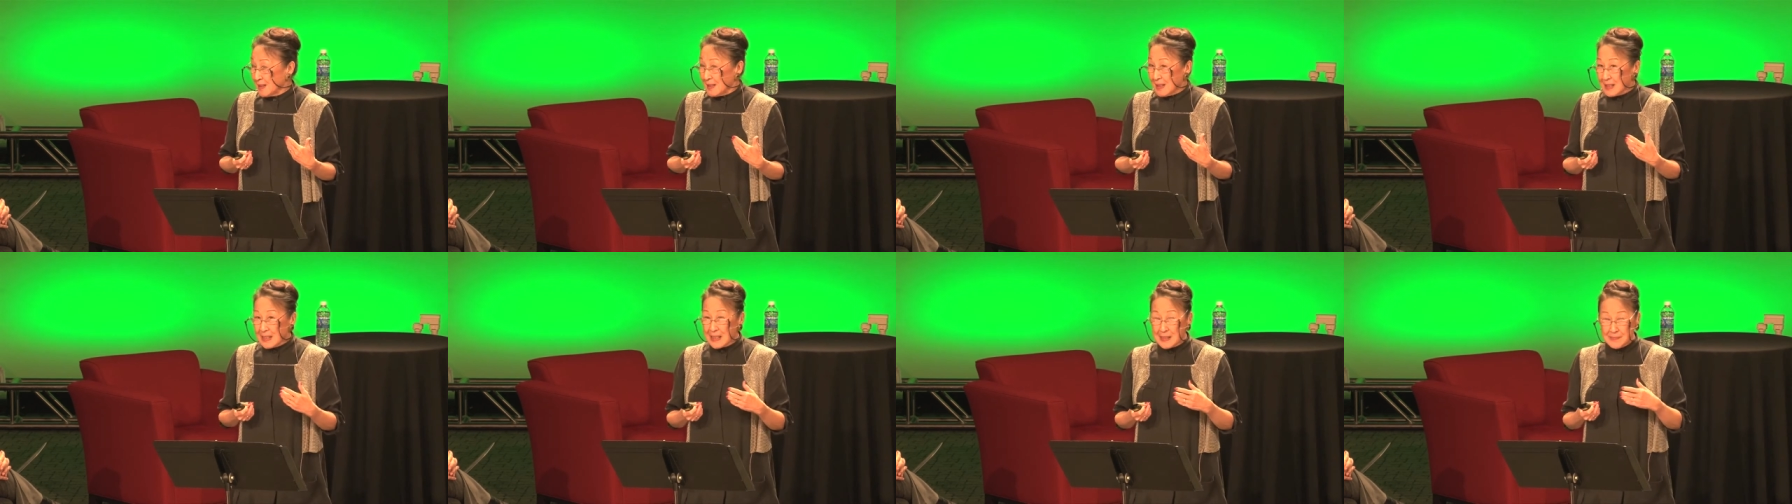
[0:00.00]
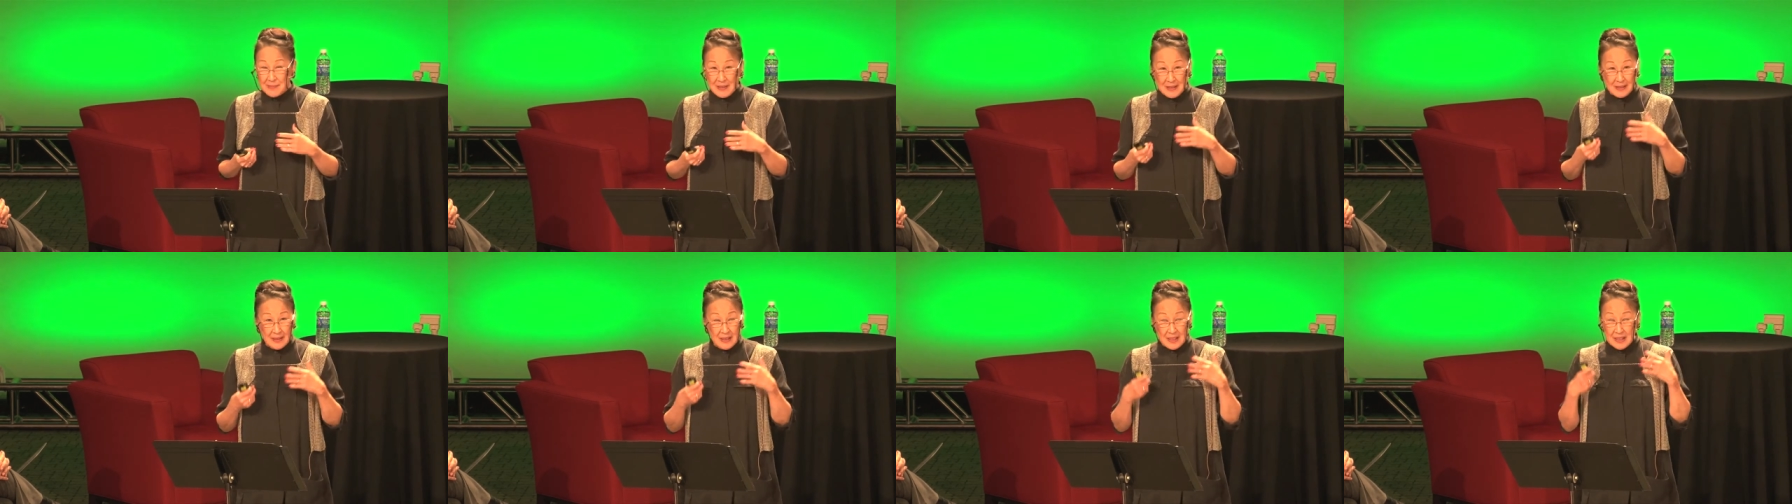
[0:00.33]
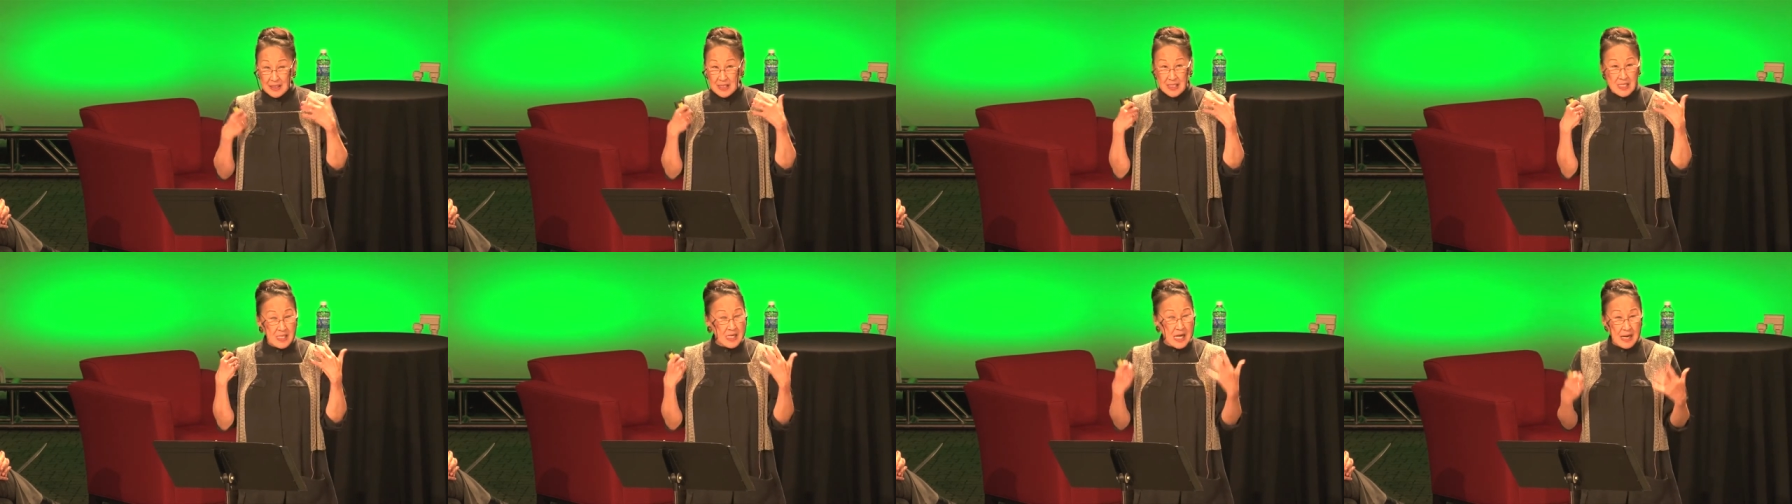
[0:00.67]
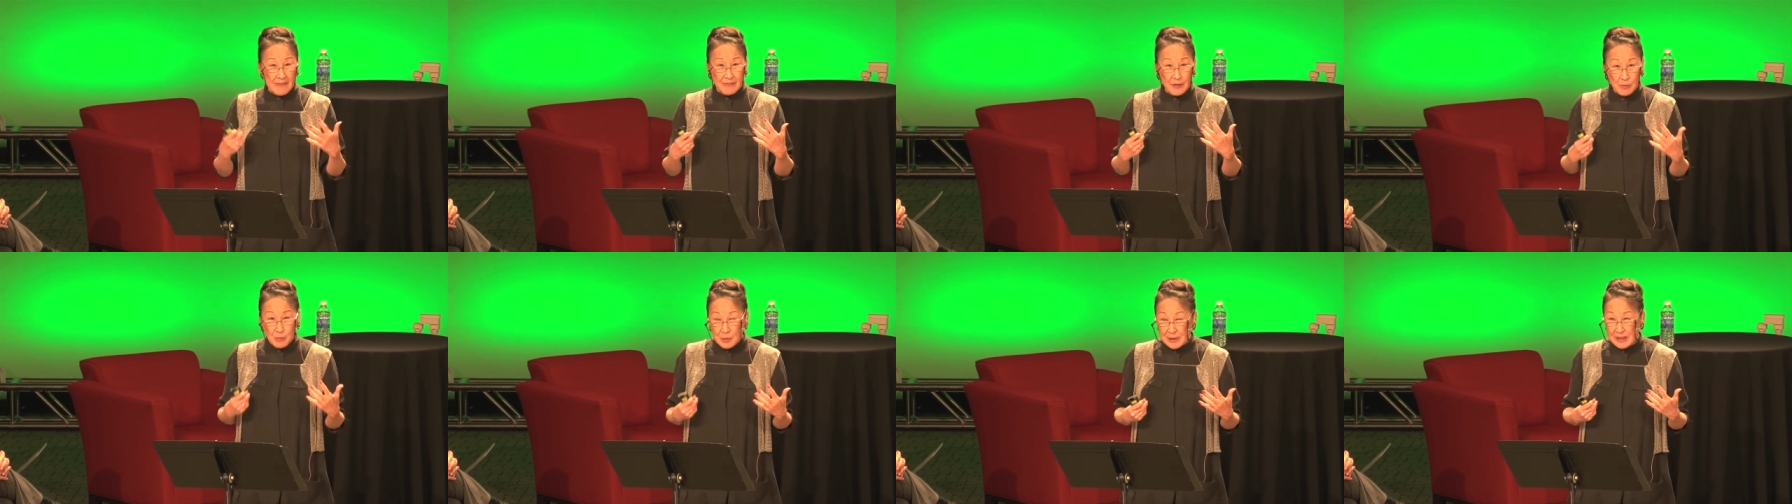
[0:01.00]
I mean, it
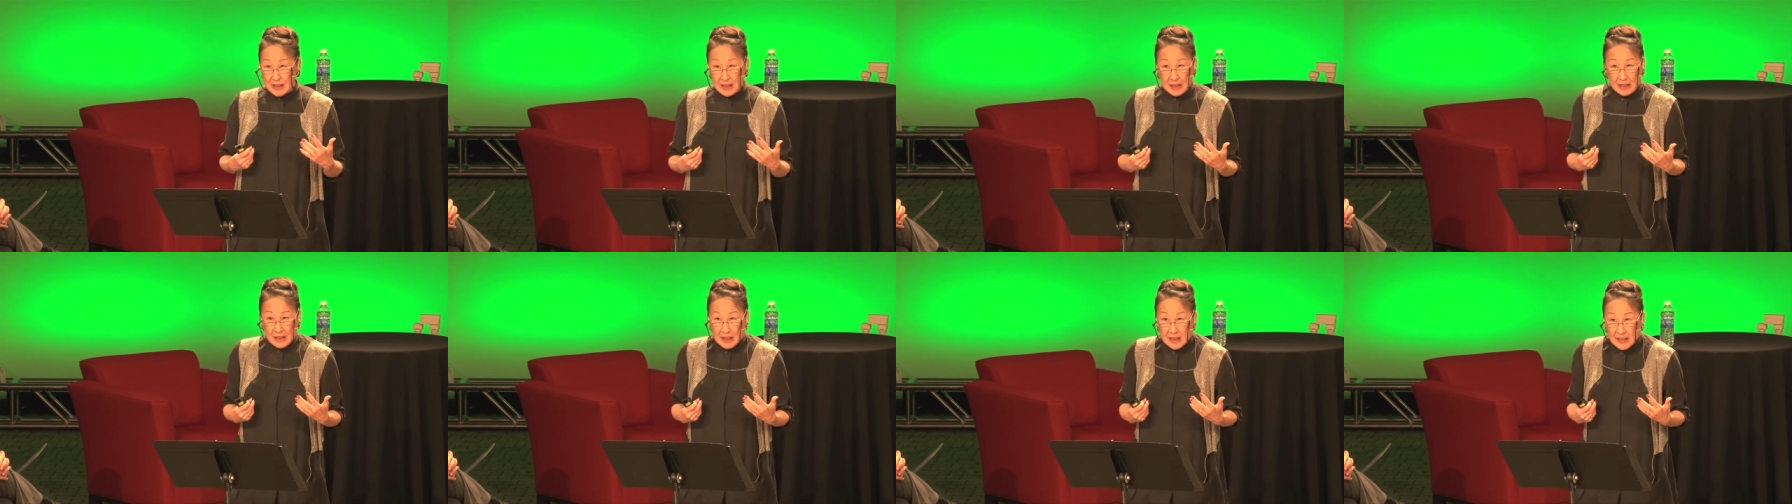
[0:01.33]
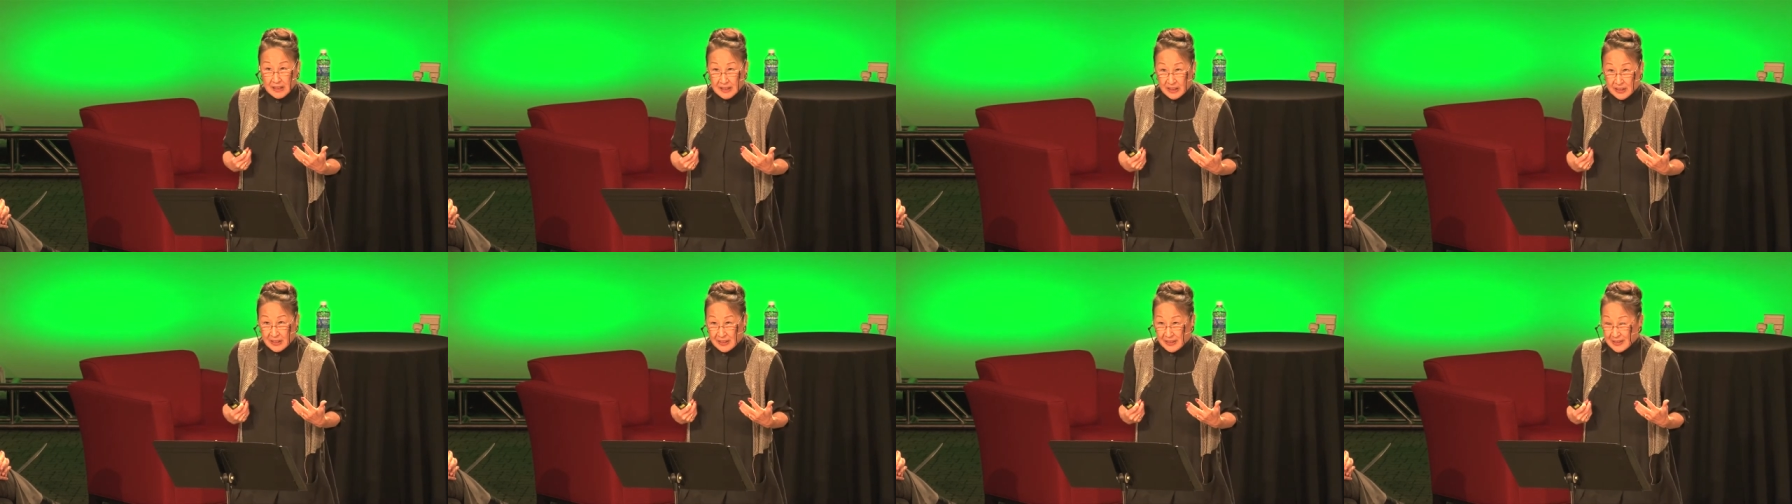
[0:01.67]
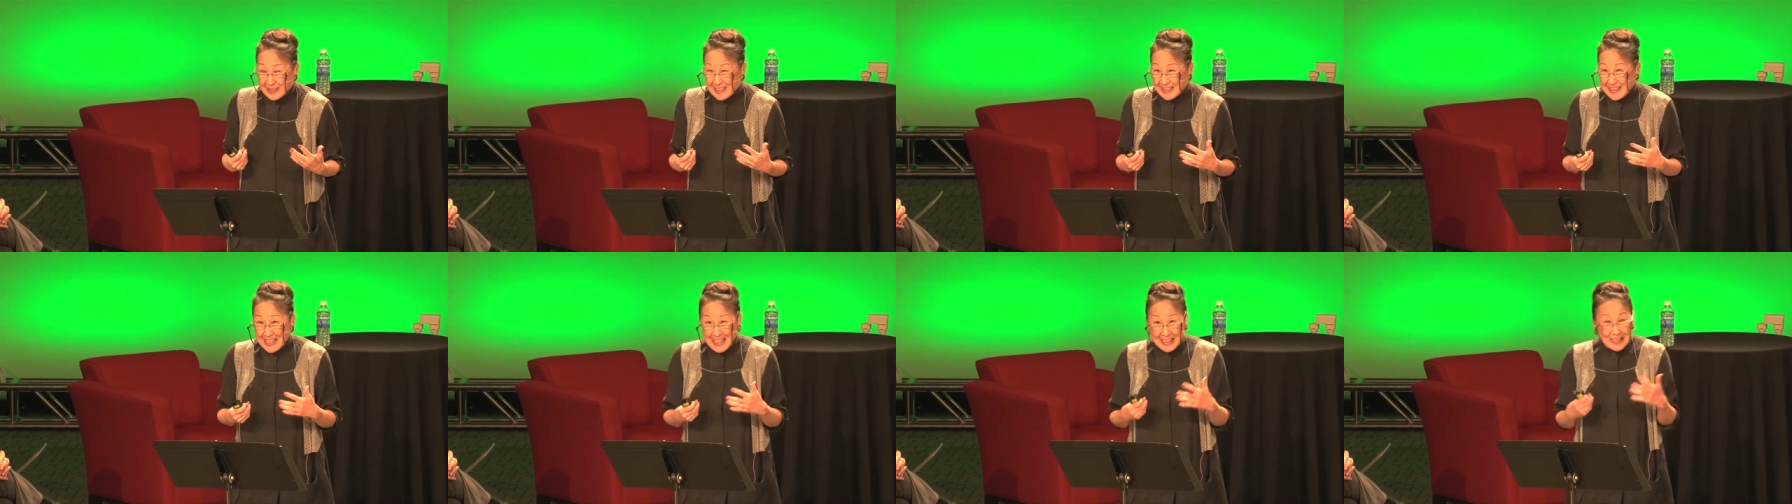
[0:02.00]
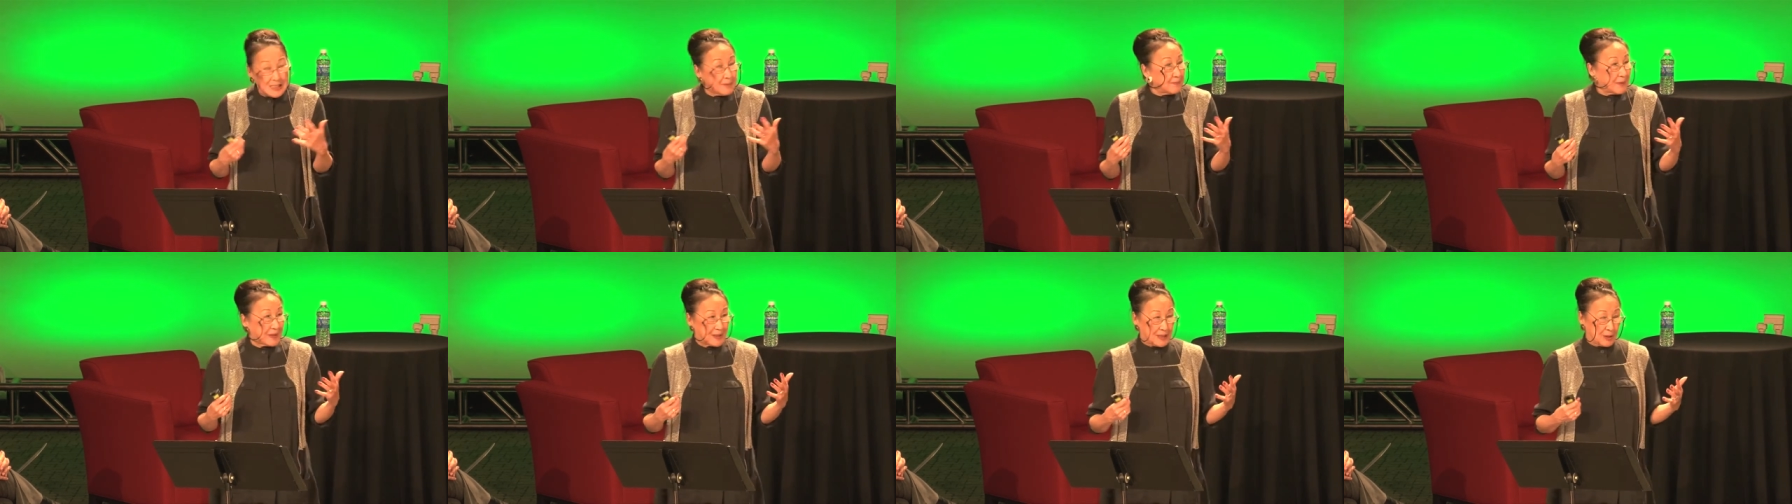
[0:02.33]
never would occur to her that
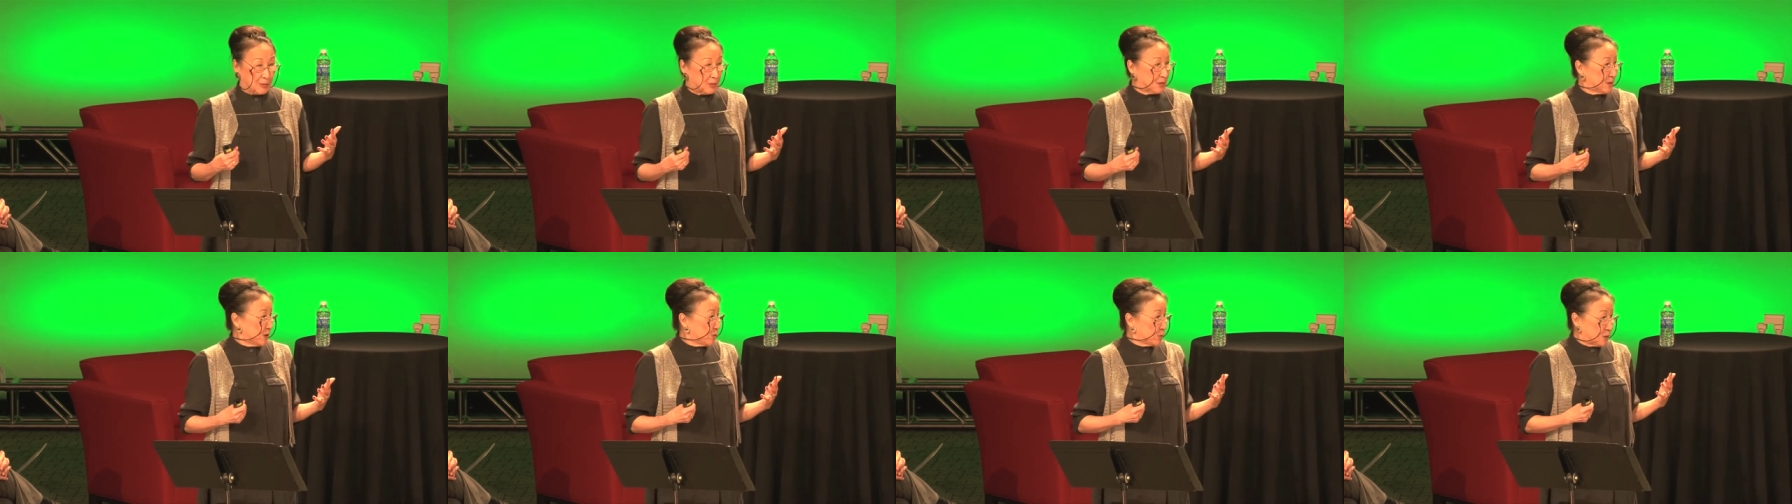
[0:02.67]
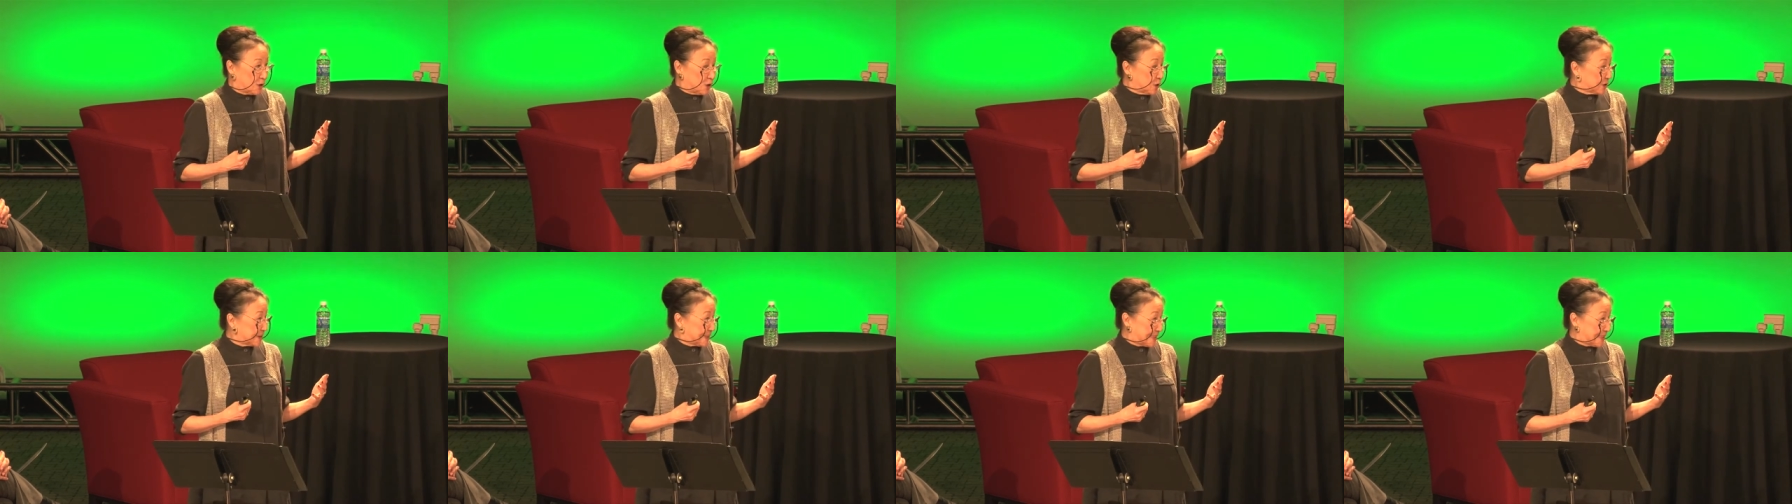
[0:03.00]
anybody would look